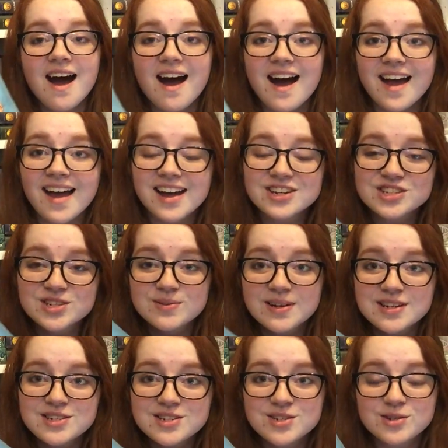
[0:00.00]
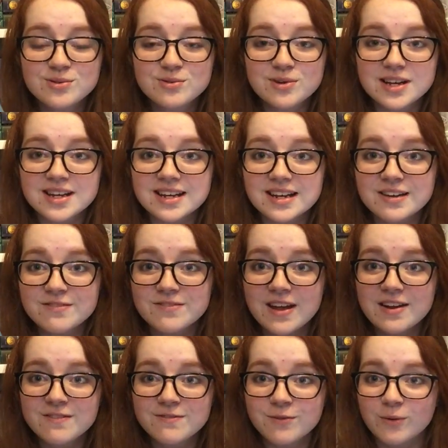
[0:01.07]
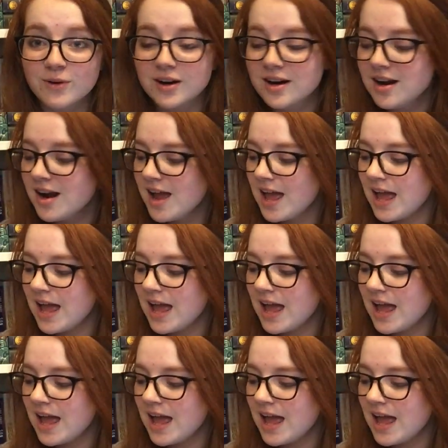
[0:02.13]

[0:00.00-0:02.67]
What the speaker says: I actually went to an event for